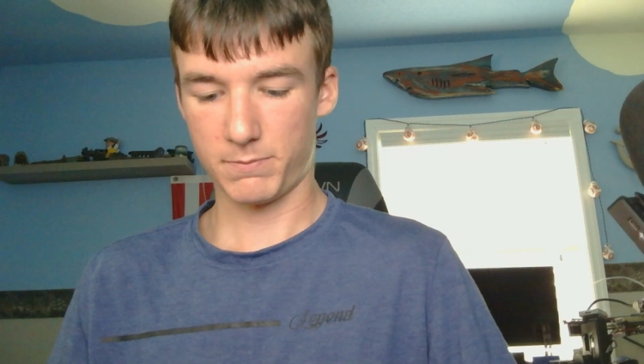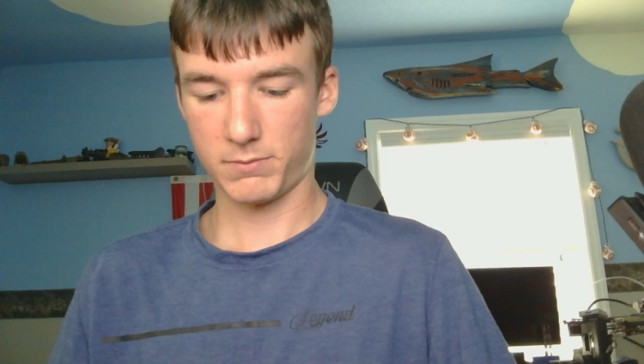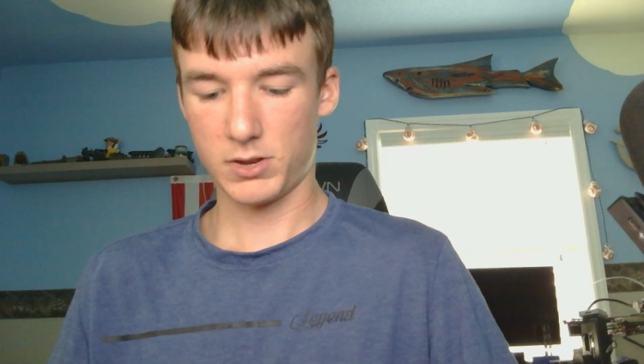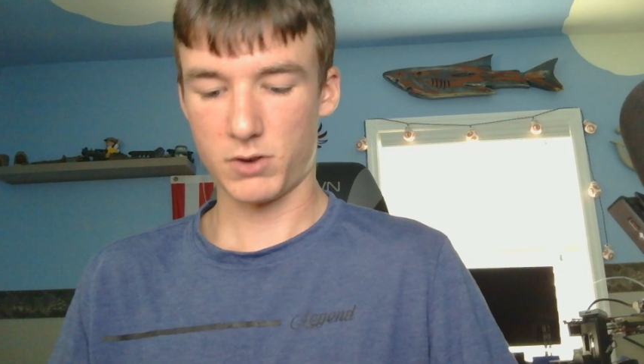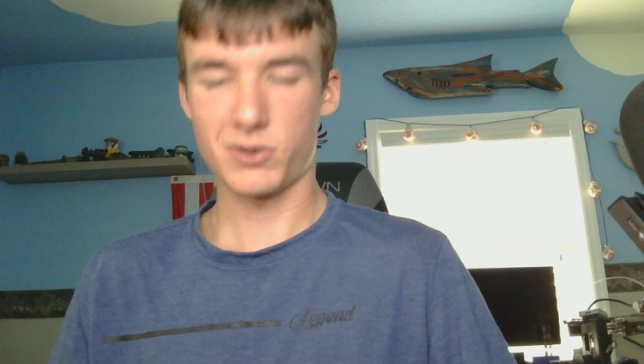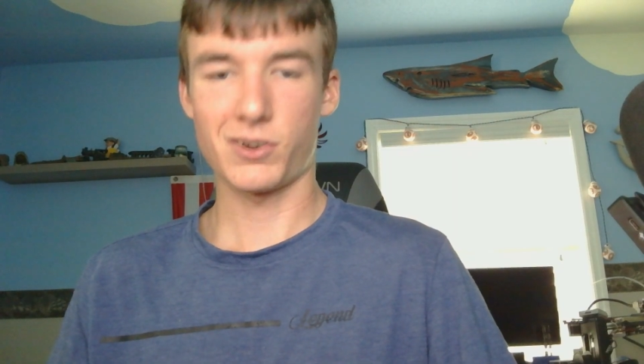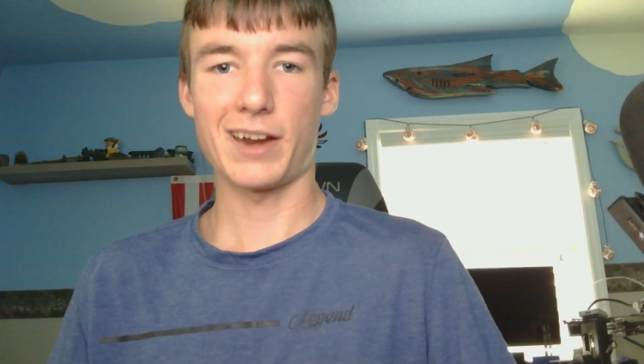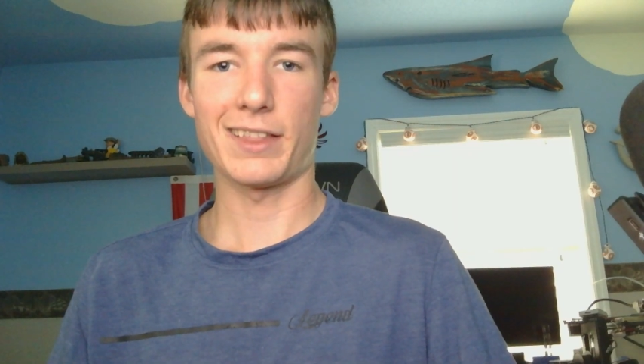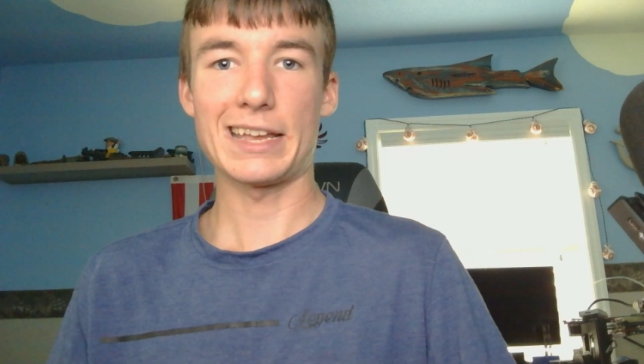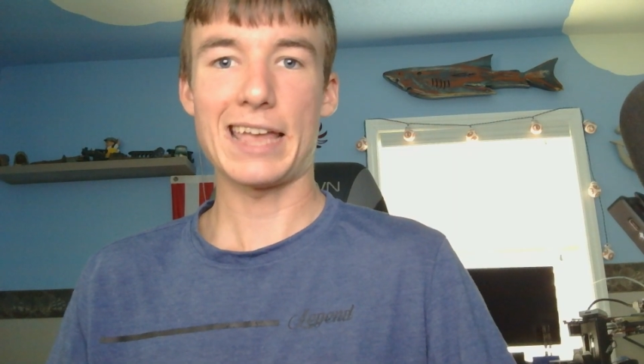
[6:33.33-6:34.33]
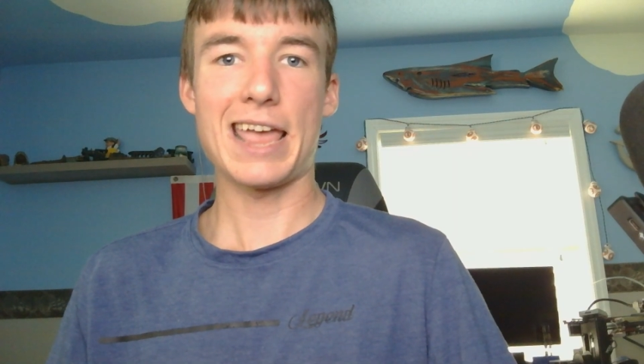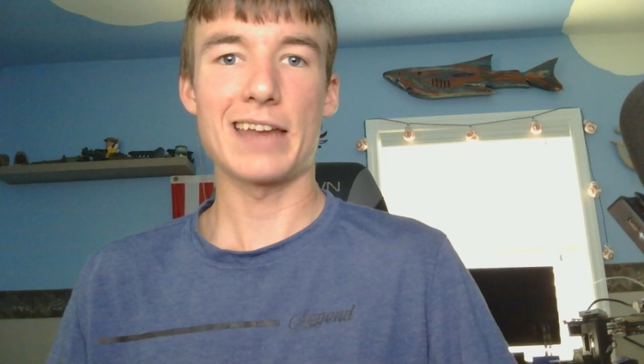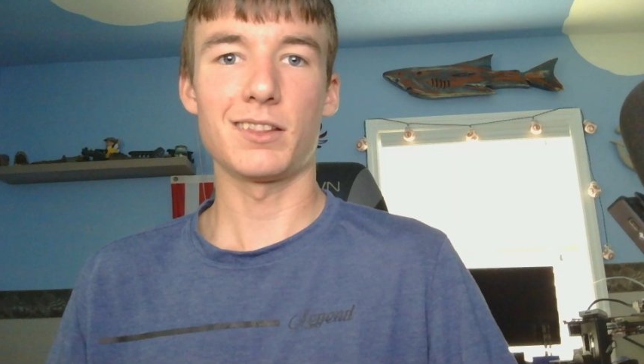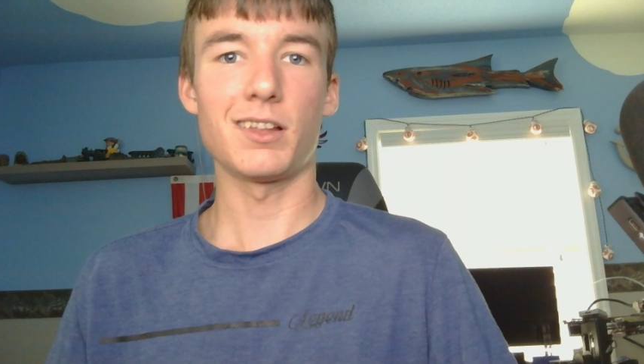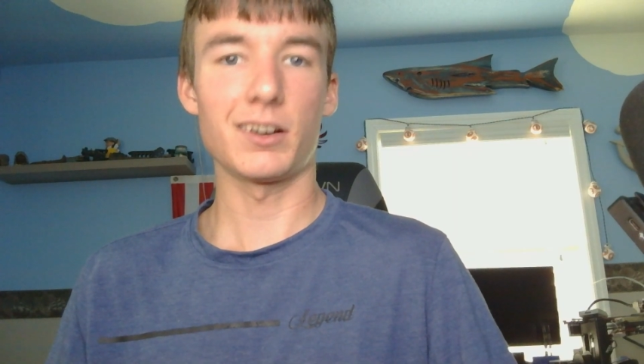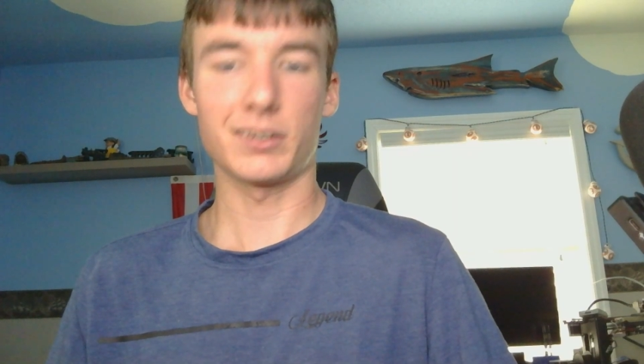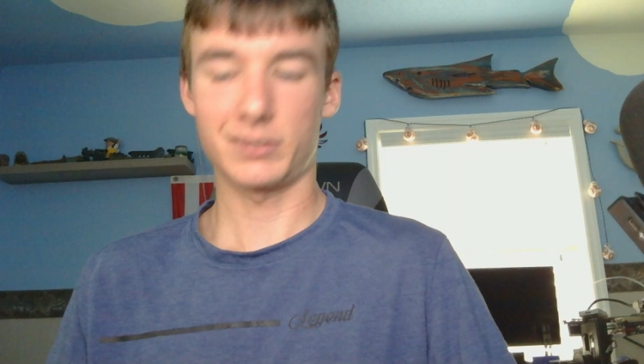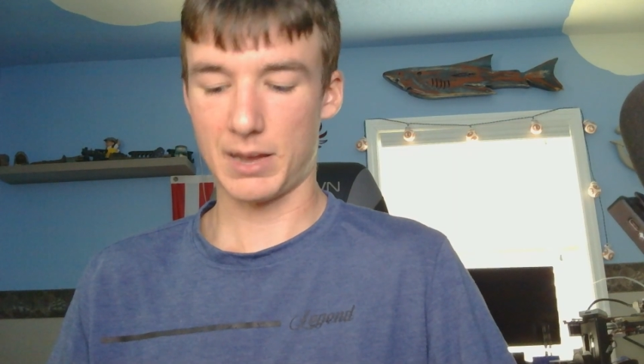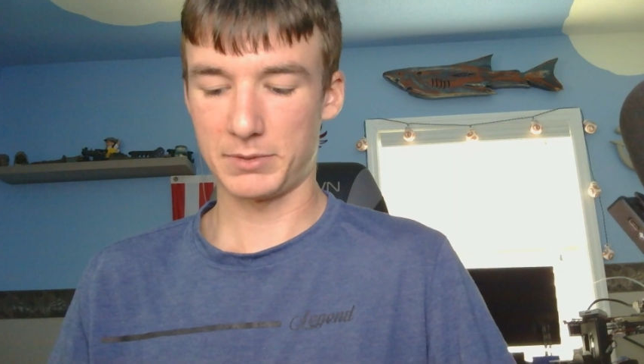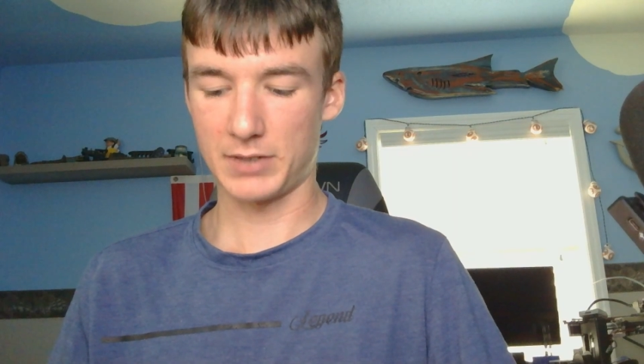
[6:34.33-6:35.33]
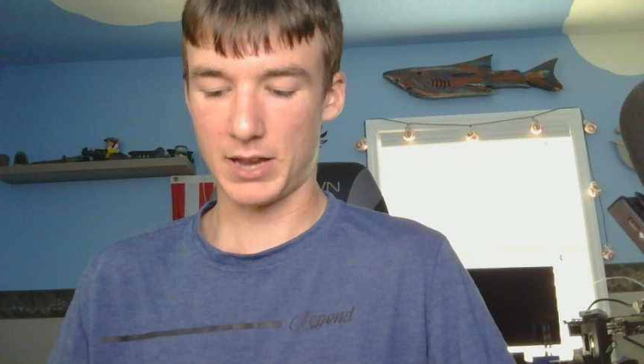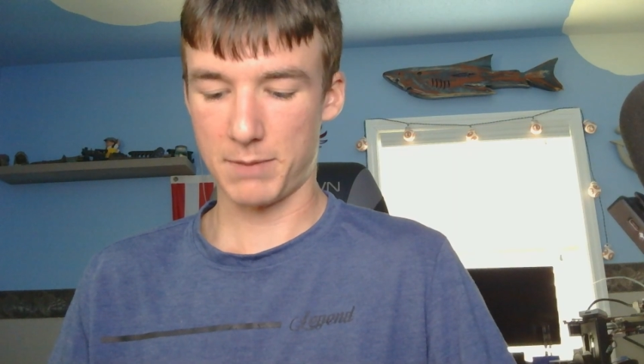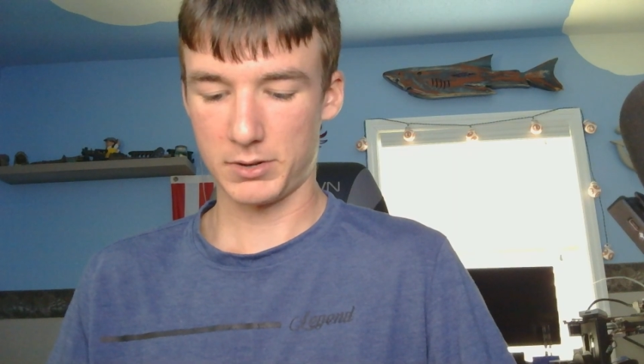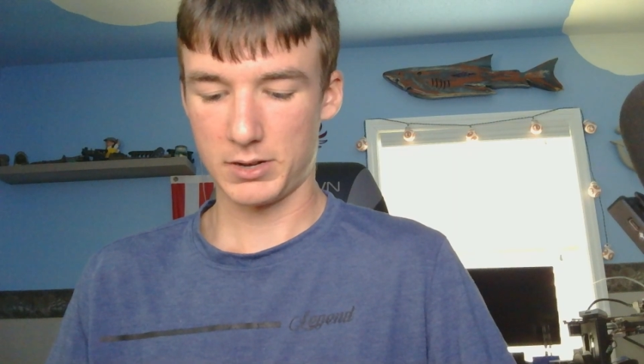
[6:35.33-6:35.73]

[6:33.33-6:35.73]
You know, you're kind of like analog type setup.